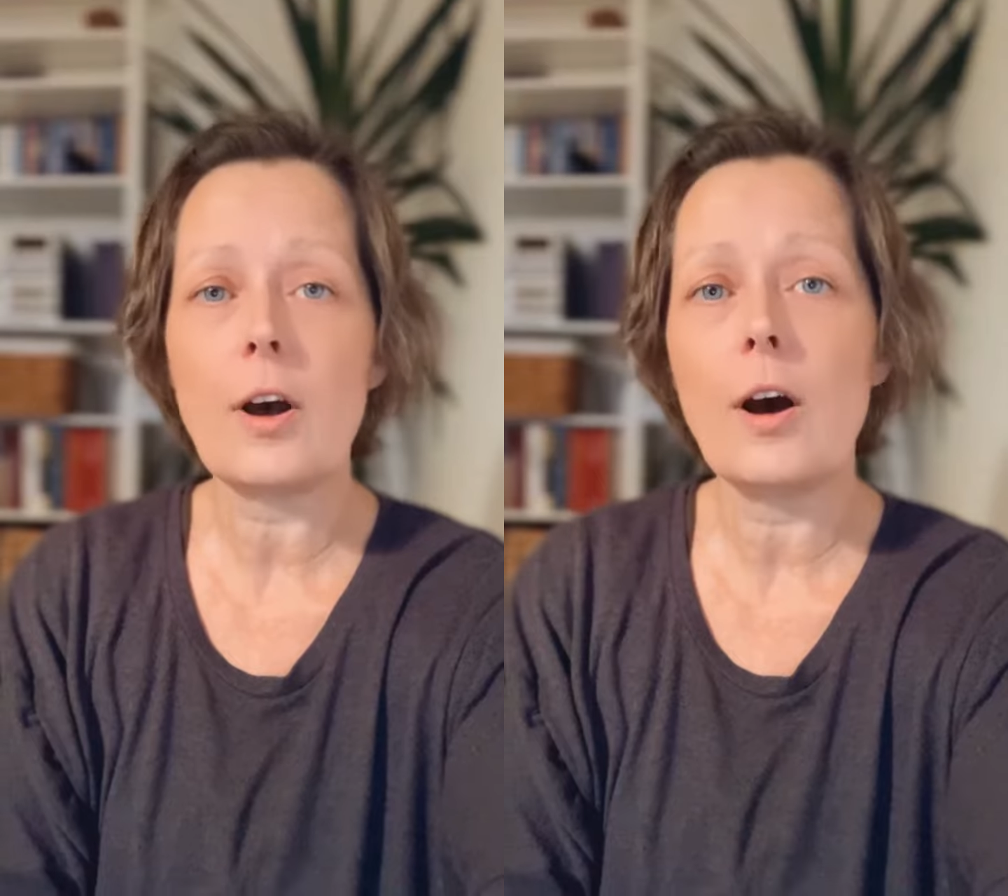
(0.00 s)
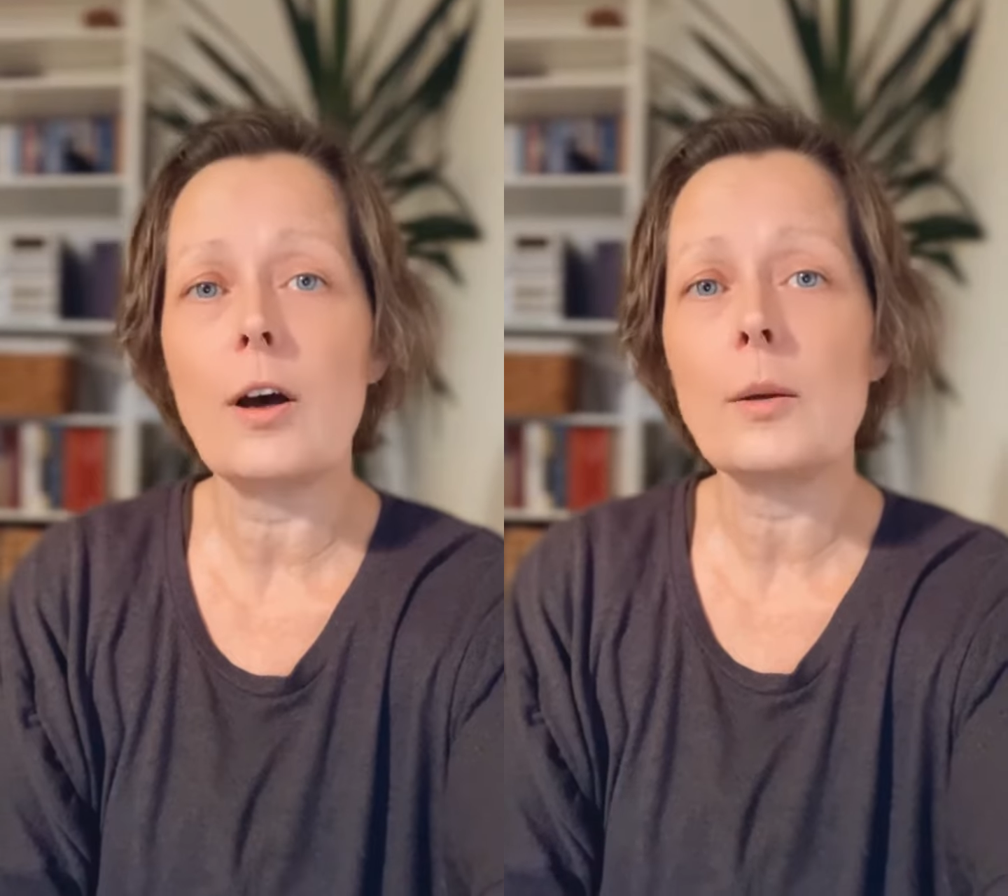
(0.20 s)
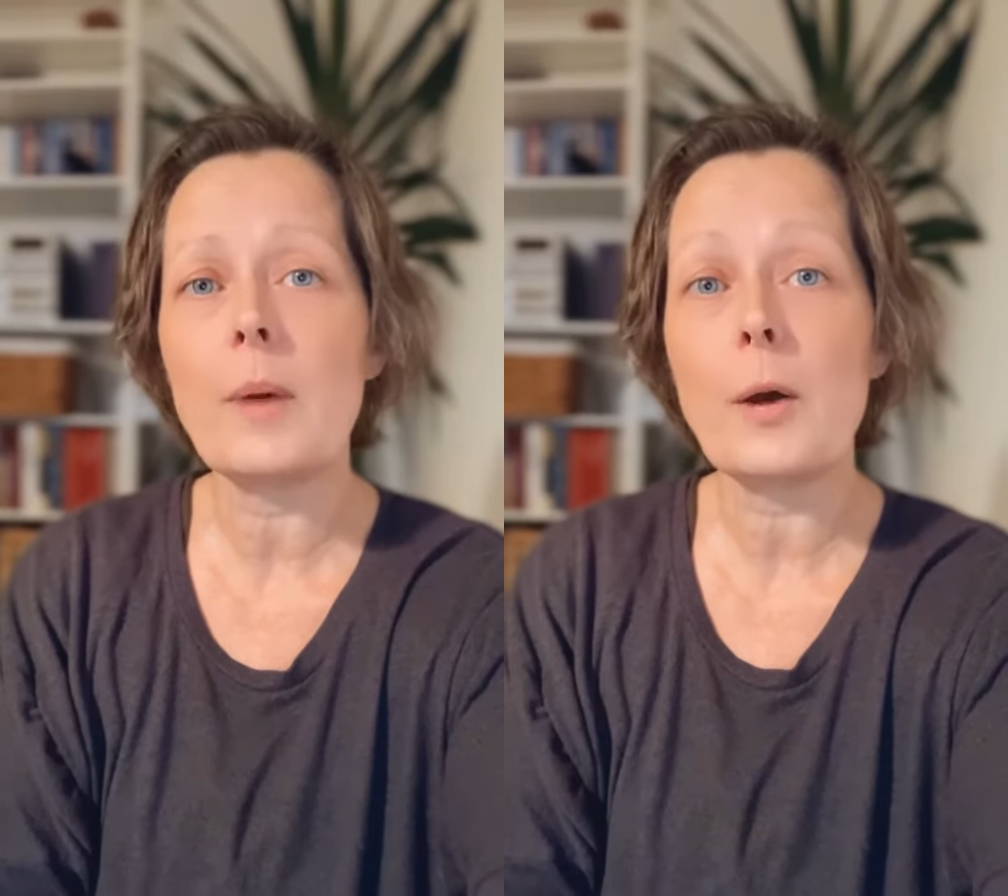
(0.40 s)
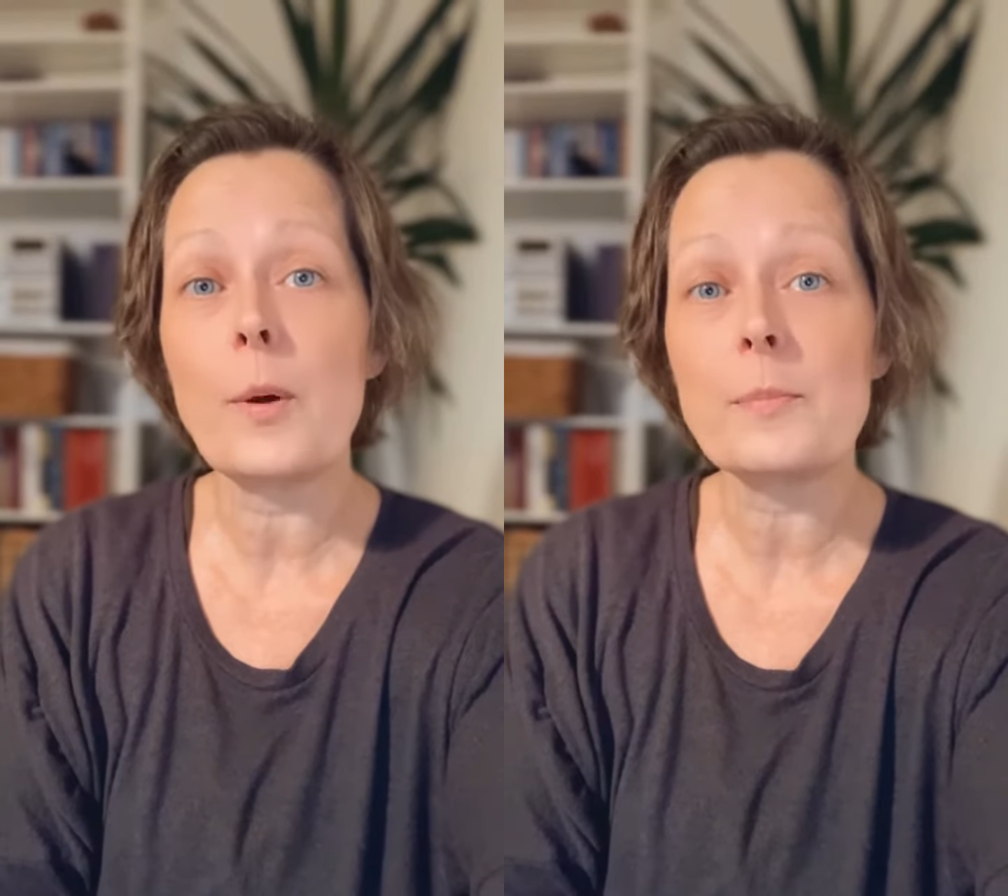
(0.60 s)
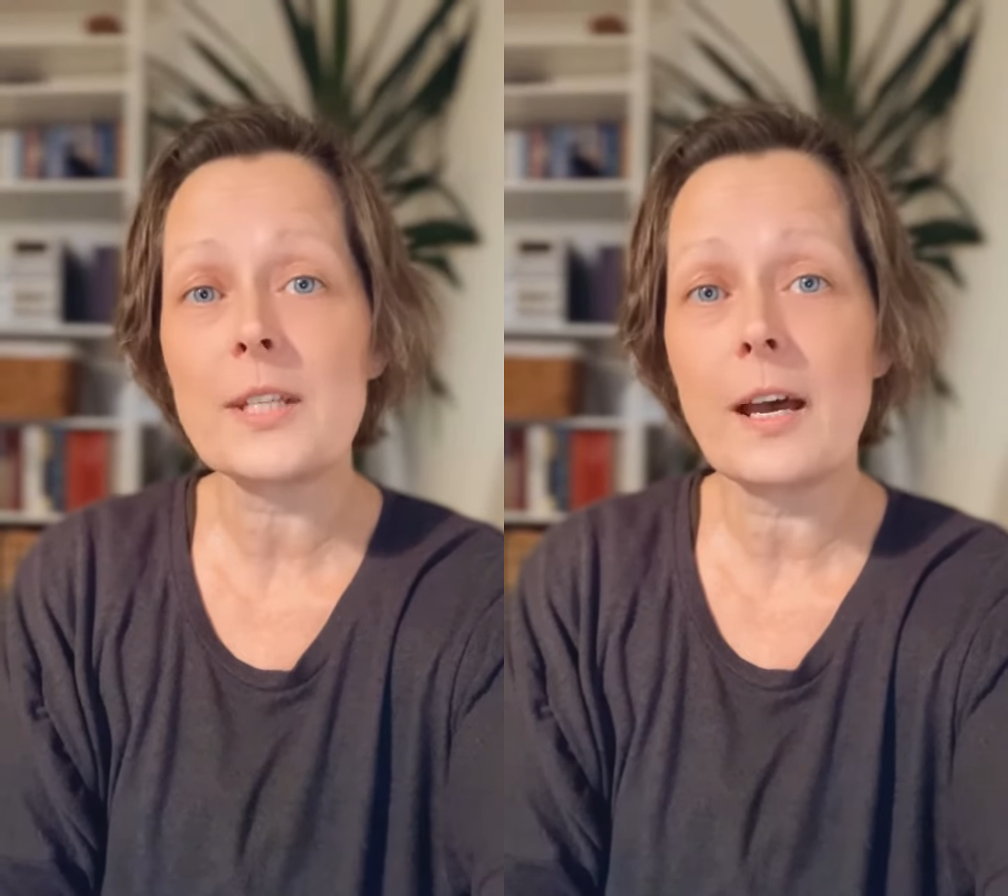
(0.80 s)
on my
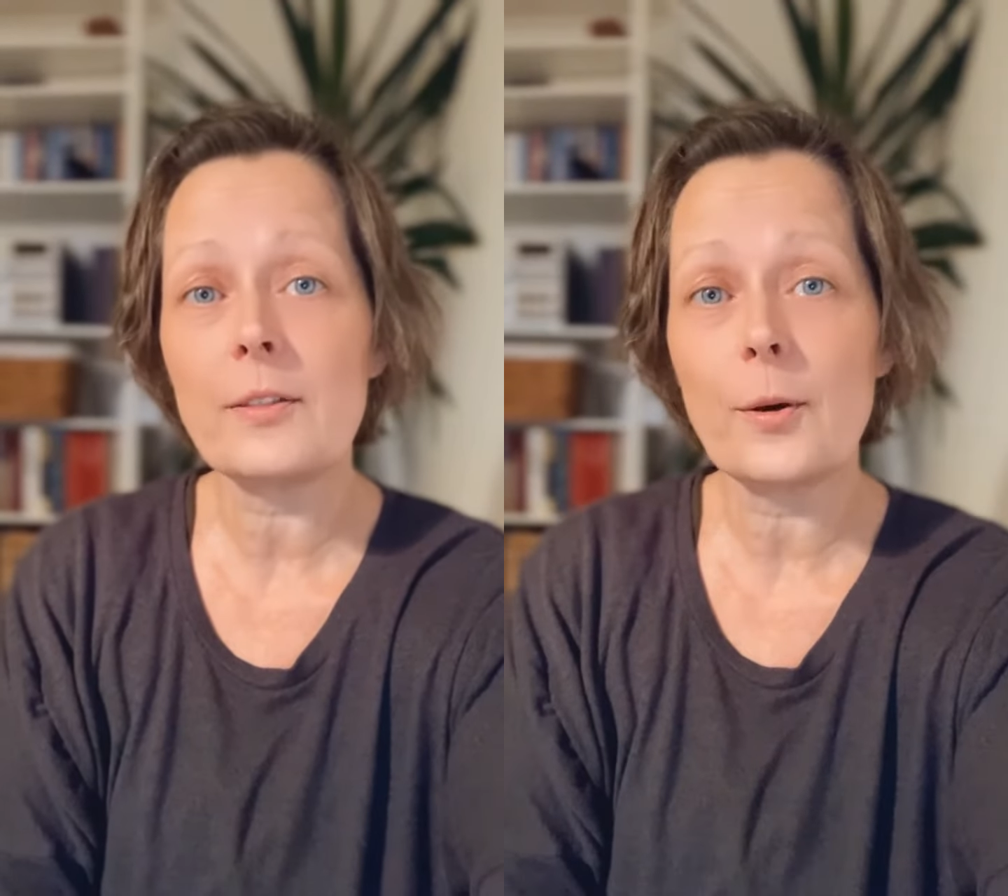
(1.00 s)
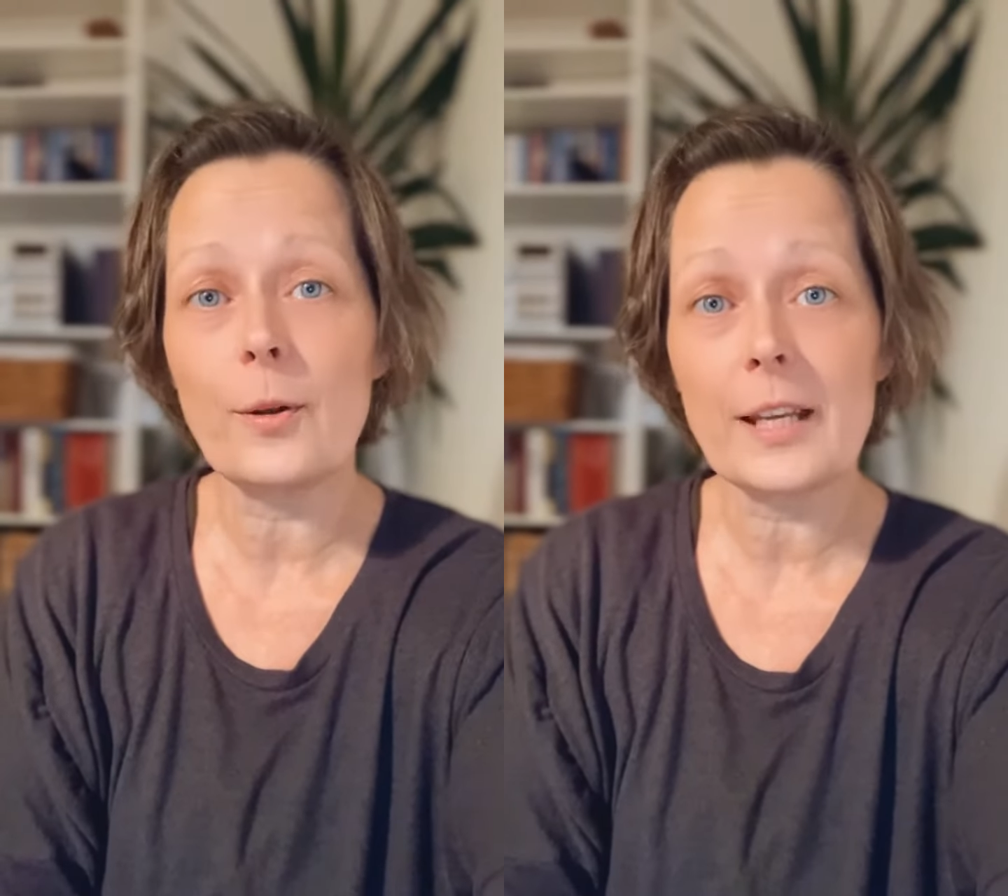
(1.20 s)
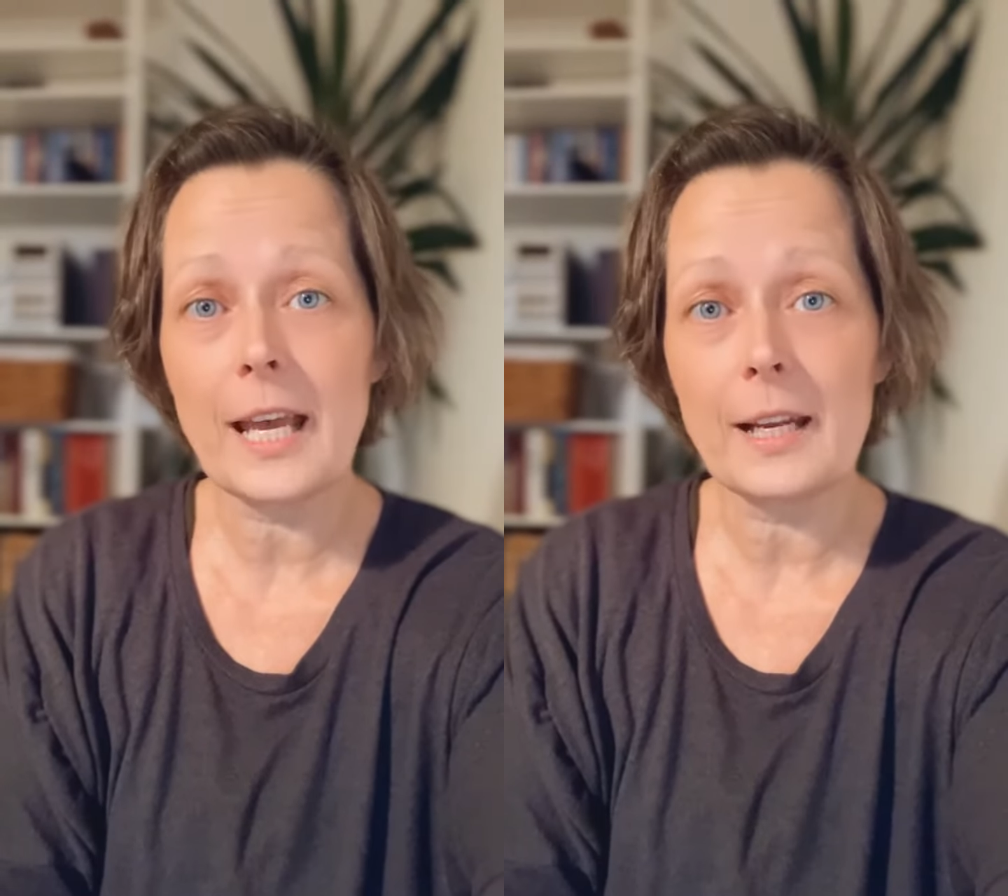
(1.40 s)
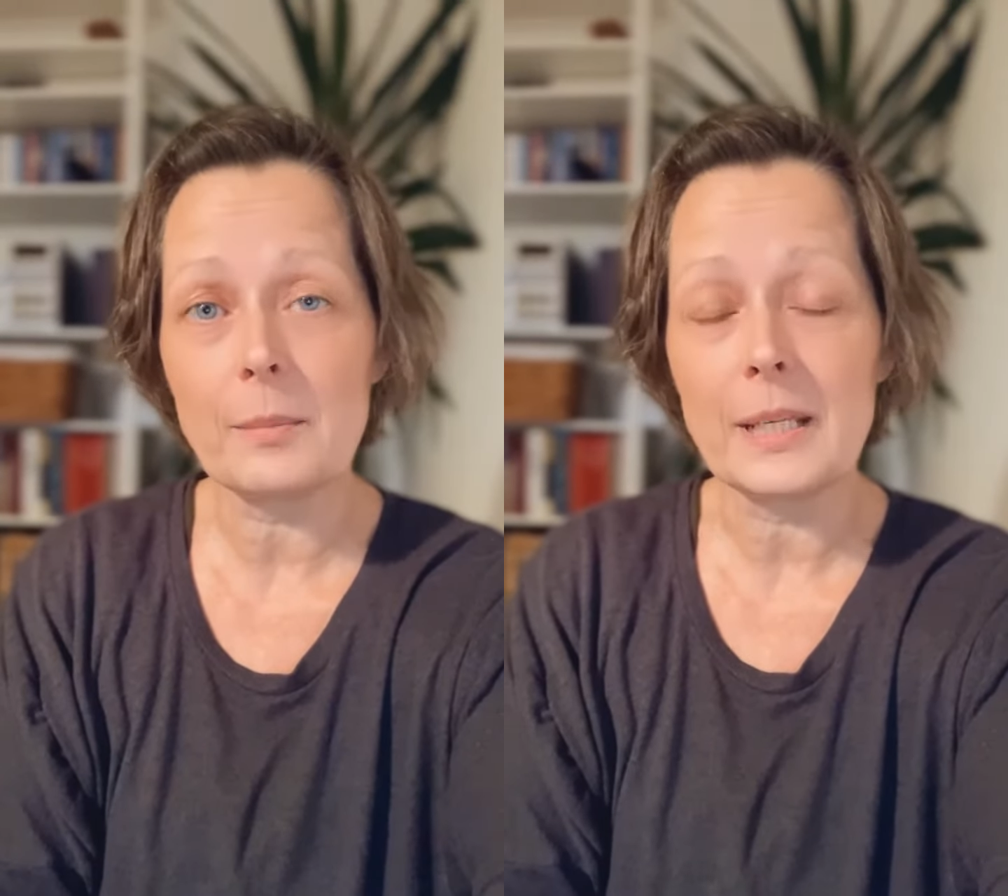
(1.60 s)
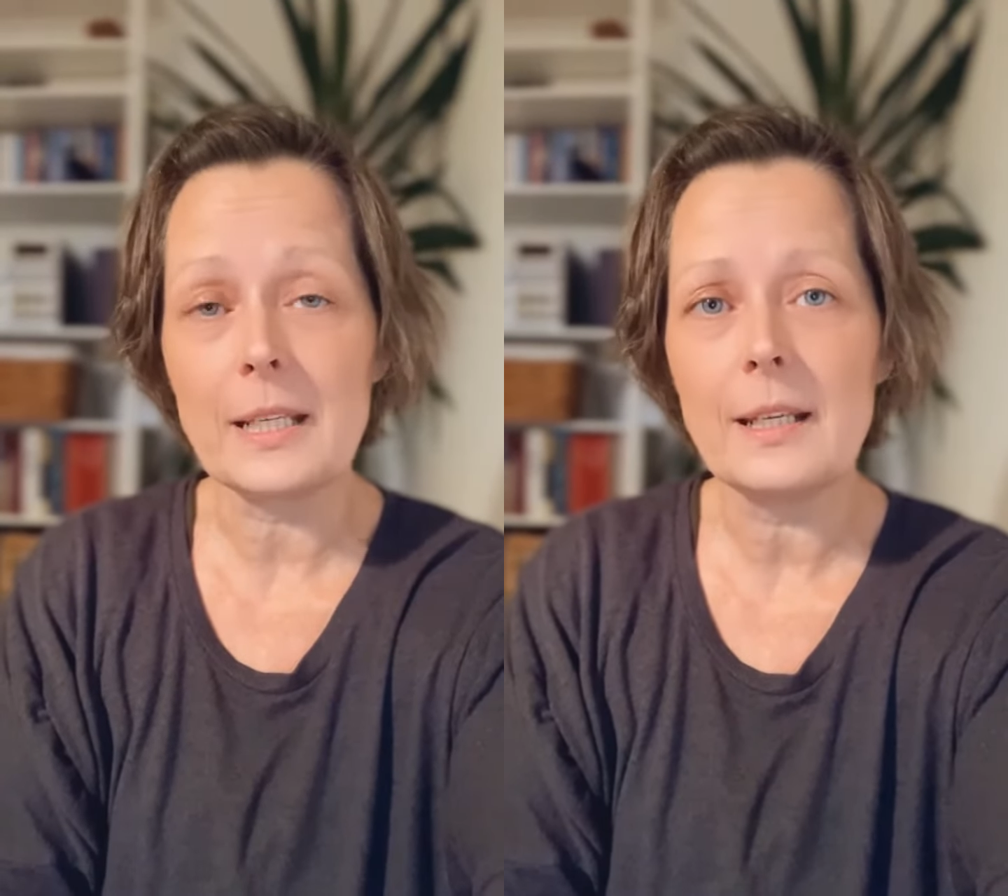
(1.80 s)
website, The HAL
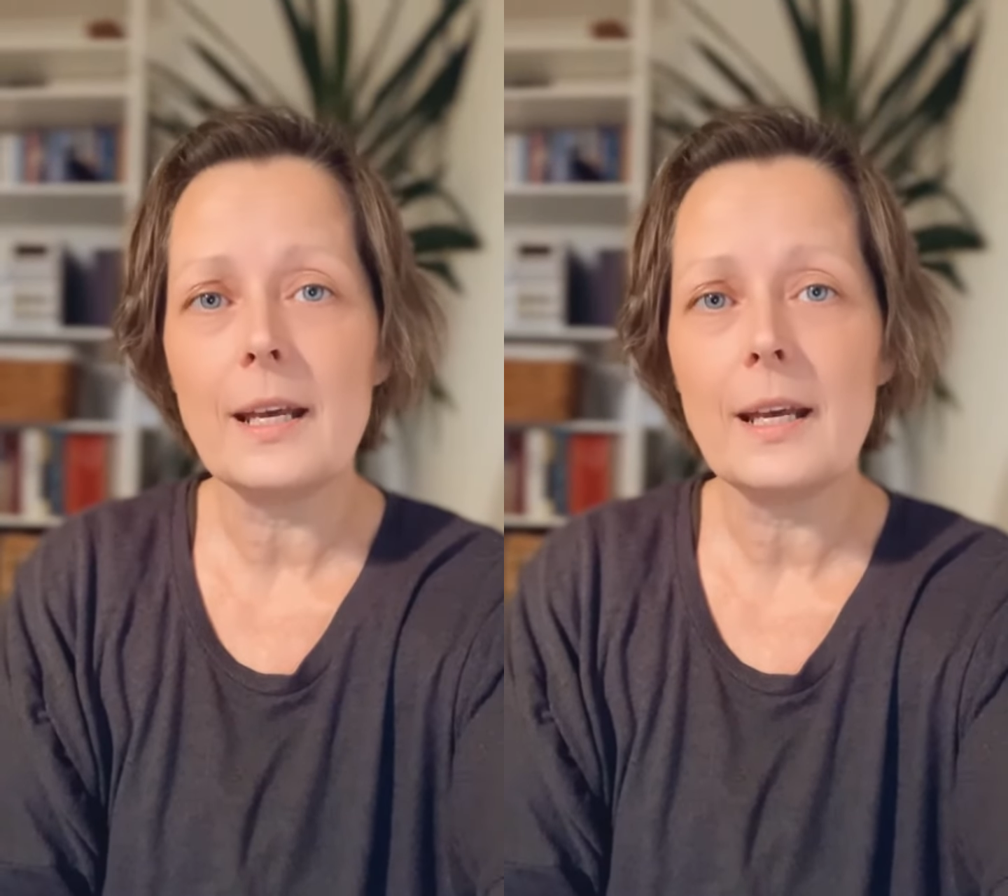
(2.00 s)
Academy,